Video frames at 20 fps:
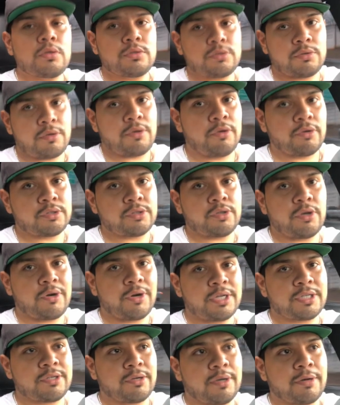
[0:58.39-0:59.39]
So you
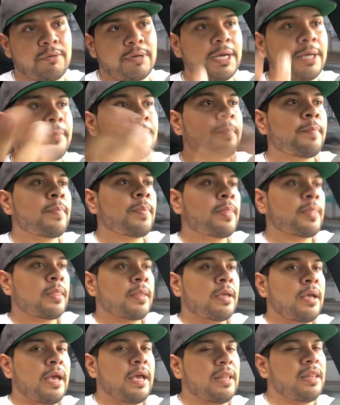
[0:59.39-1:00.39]
already saw it, right?
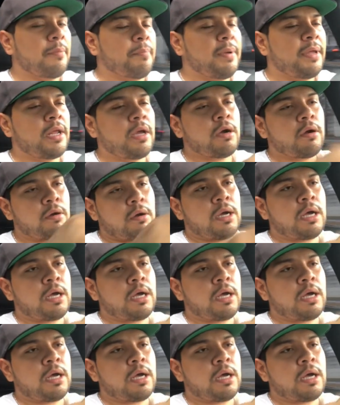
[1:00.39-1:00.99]
And the video,